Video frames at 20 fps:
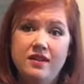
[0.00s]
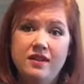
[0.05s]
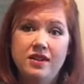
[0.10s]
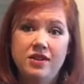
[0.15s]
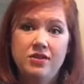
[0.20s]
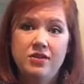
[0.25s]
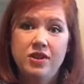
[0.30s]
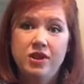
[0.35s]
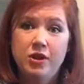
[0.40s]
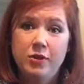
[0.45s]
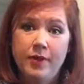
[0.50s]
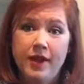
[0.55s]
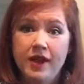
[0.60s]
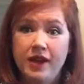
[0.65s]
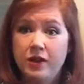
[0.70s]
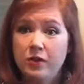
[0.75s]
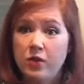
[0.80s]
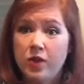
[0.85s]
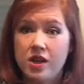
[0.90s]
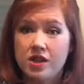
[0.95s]
you can go back
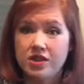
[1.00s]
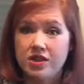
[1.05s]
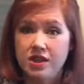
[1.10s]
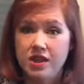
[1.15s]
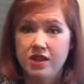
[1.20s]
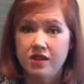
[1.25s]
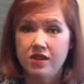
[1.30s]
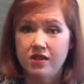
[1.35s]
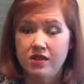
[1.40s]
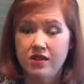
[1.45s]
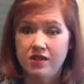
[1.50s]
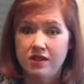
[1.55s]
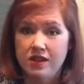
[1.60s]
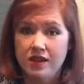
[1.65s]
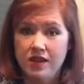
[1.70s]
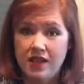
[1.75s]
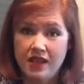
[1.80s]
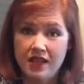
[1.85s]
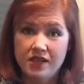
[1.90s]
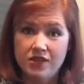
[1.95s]
and watch it on the
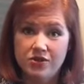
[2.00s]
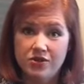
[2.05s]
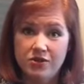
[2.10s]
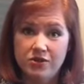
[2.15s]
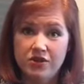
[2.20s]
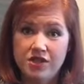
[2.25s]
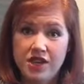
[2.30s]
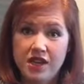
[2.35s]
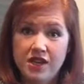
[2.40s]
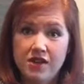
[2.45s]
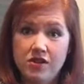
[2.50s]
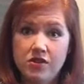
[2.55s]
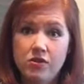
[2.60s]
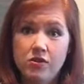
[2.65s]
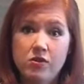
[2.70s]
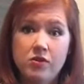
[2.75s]
Naked Truth channel,